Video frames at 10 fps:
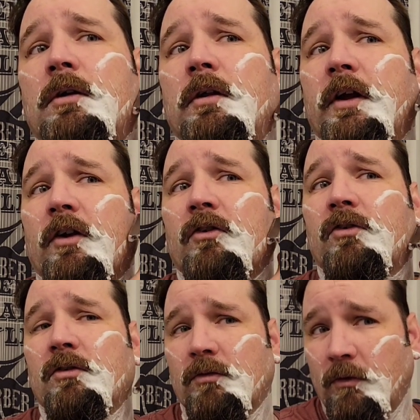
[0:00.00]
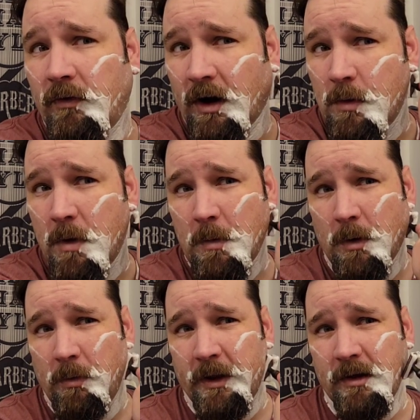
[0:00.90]
There's very minimal
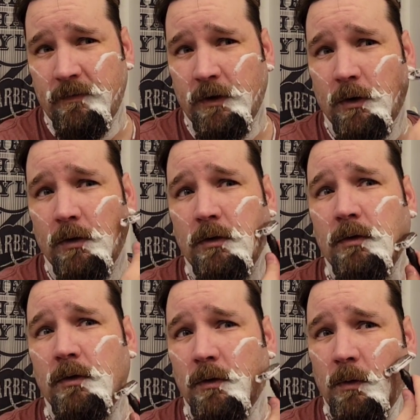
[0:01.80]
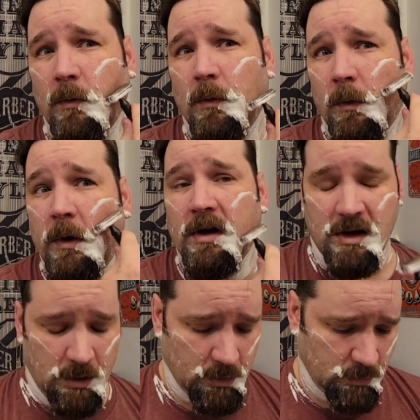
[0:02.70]
blade feel. You can
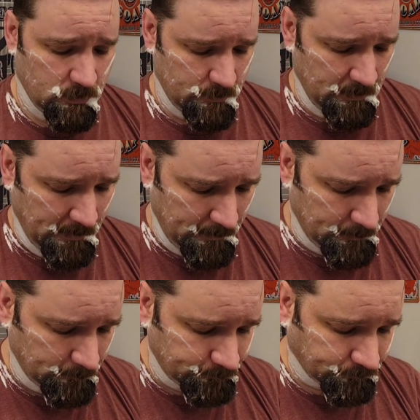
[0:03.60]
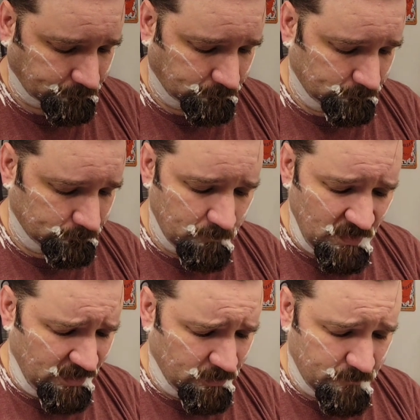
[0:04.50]
hear it.
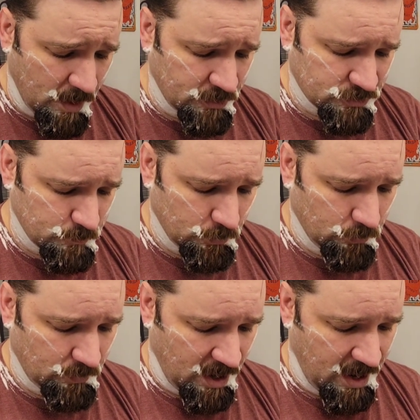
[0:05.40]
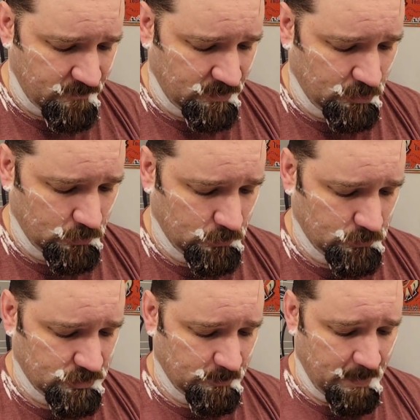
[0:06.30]
It's very smooth. I haven't
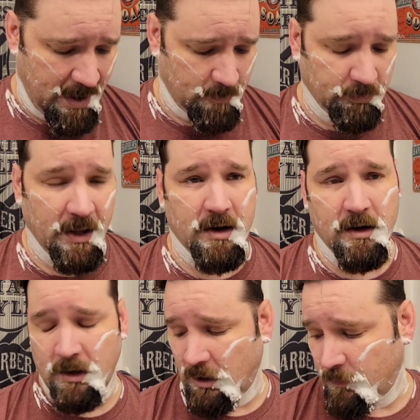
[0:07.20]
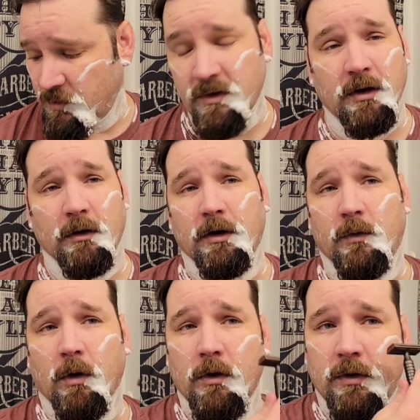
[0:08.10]
used a bad blade in it. I'm using a
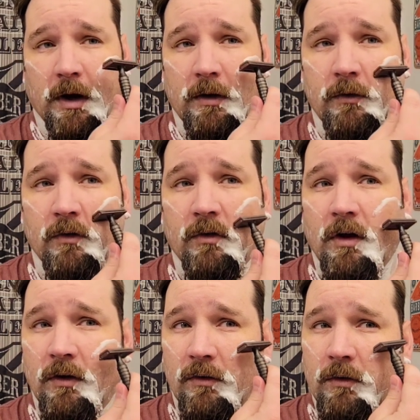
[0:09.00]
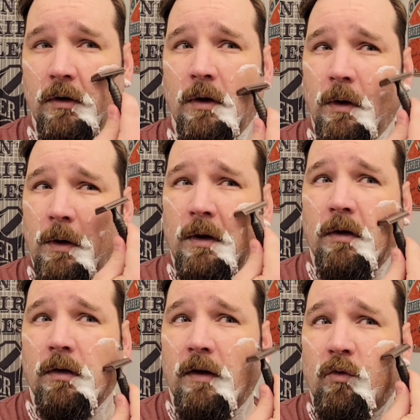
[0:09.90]
DORCO Titan just because
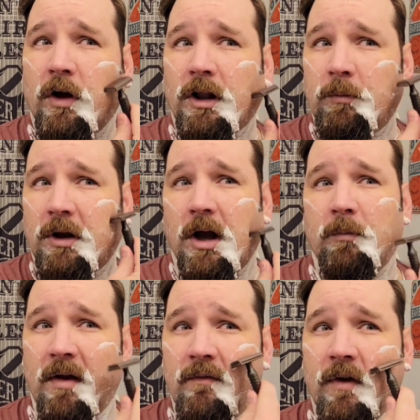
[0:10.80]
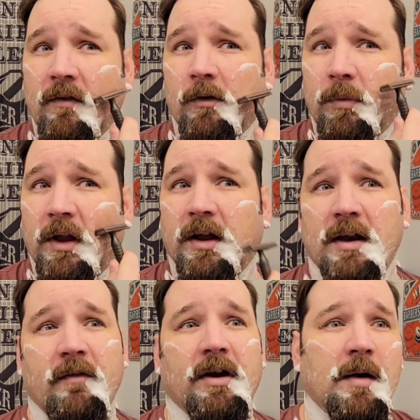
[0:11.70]
they've quickly become my favorite blade, and
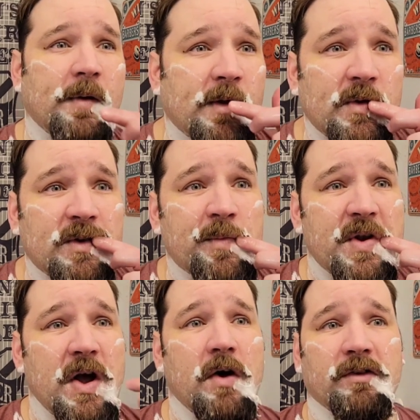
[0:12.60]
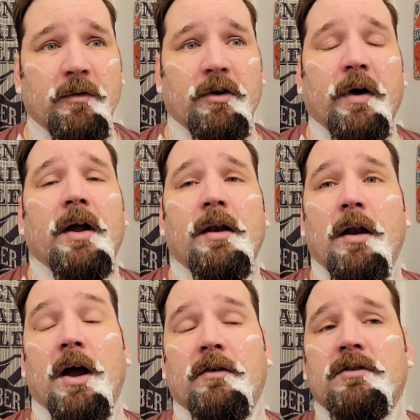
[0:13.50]
every time I use something else, I regret
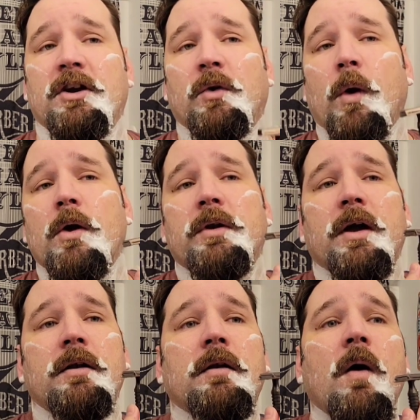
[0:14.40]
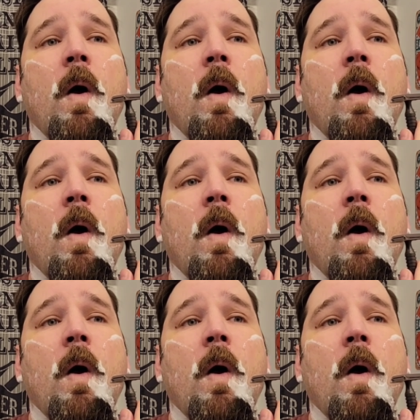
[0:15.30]
not using a DORCO Titan.